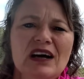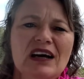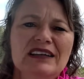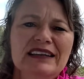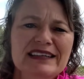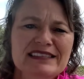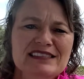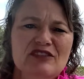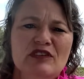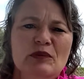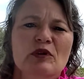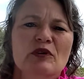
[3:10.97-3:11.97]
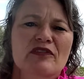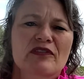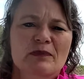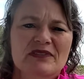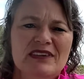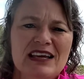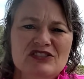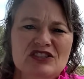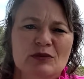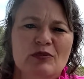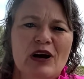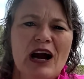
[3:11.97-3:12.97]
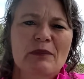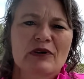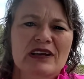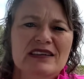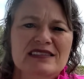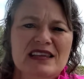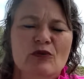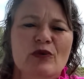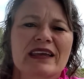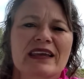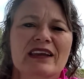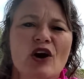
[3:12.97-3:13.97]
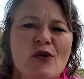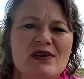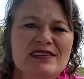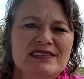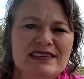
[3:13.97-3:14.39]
a list of the potential properties that we can go and